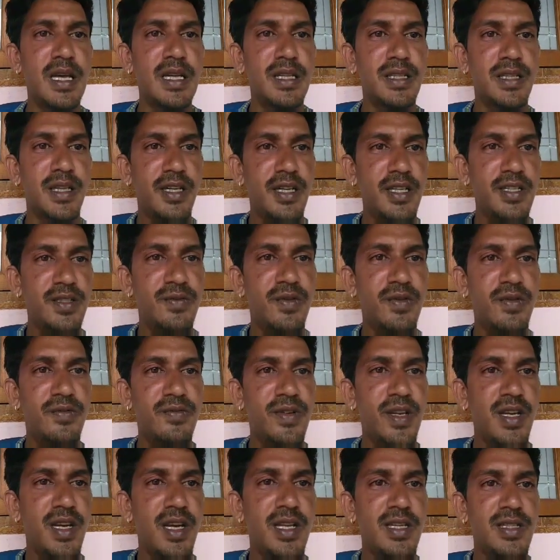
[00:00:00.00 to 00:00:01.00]
that is
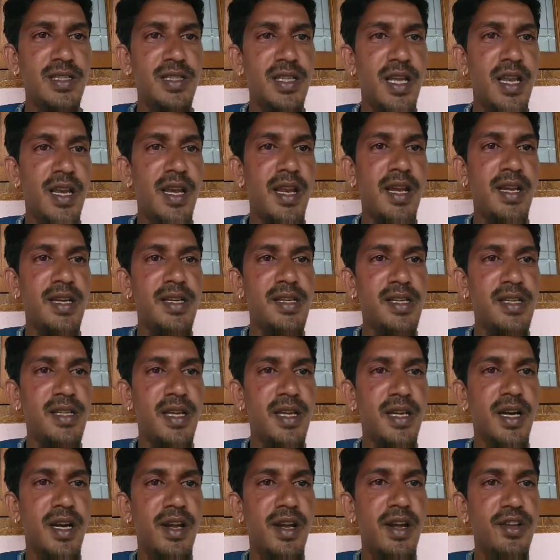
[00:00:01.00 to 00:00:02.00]
50 less than 90, the
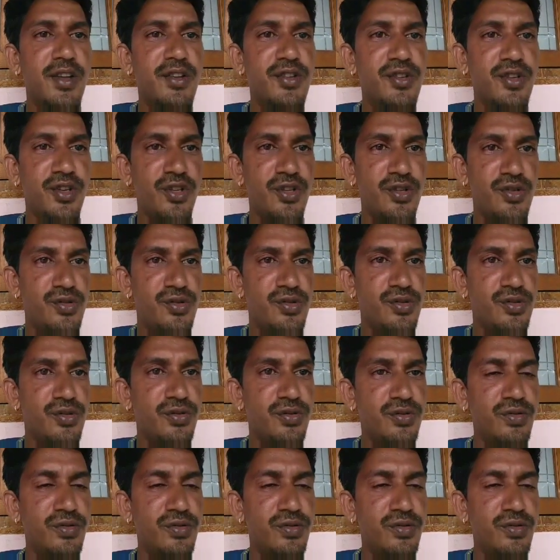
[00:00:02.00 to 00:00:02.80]
condition is true.